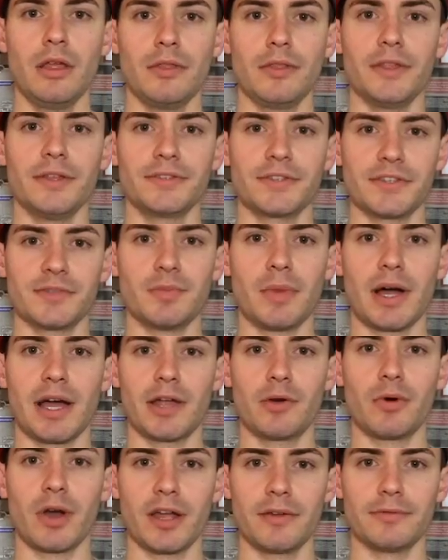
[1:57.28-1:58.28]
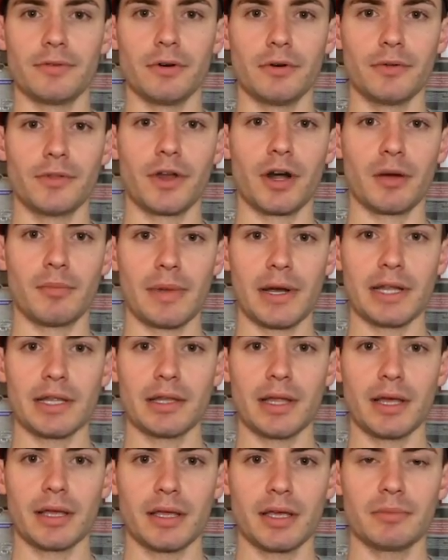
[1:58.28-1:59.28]
This is my rifle. There are many
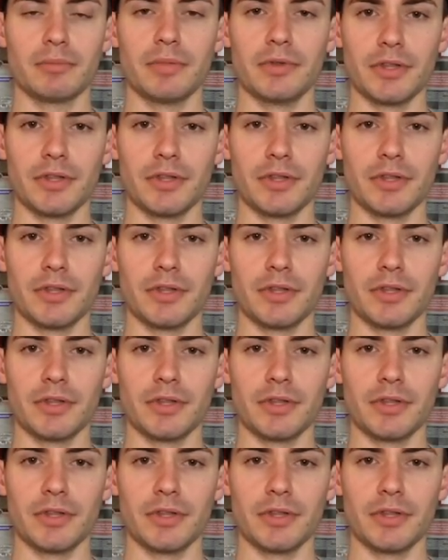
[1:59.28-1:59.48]
like it,